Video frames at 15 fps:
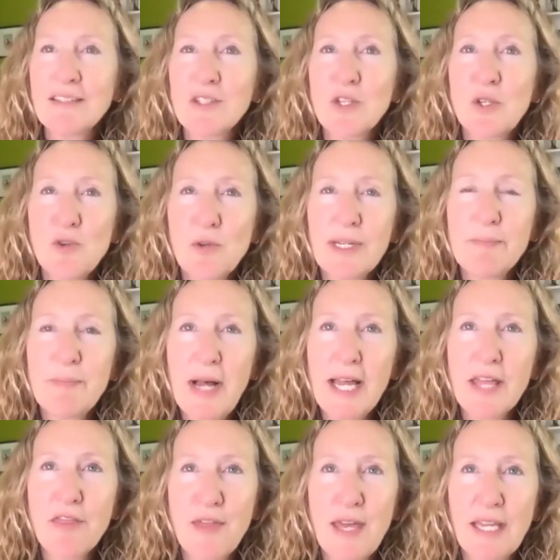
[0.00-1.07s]
So you can buy
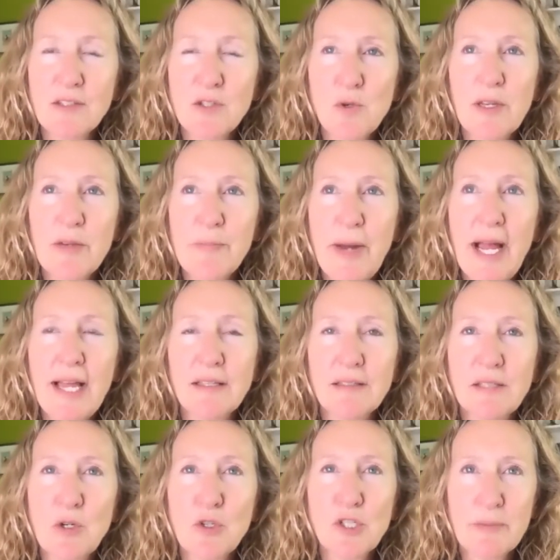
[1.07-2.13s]
things, you could buy a
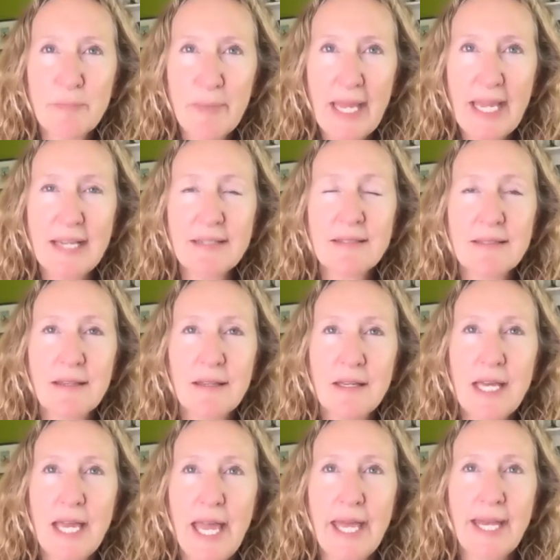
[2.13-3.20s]
lotion base
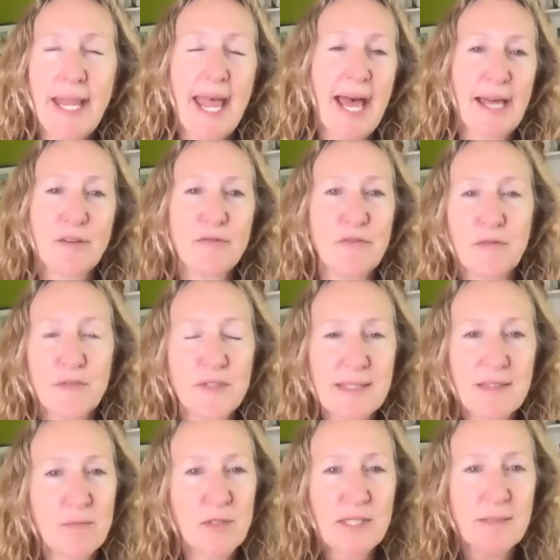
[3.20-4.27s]
and add
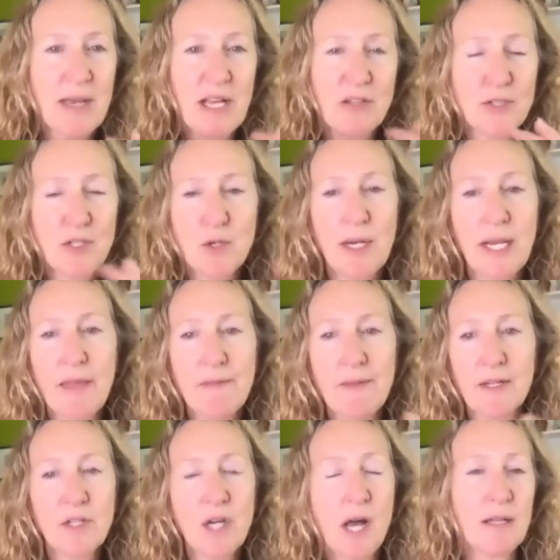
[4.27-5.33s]
smells to it and
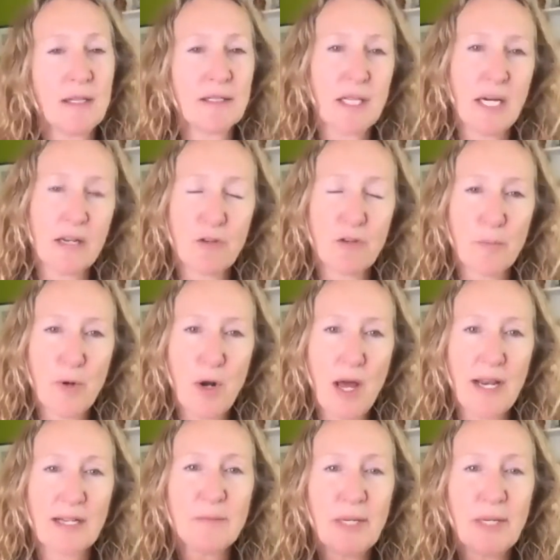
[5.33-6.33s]
then call it kind of your product.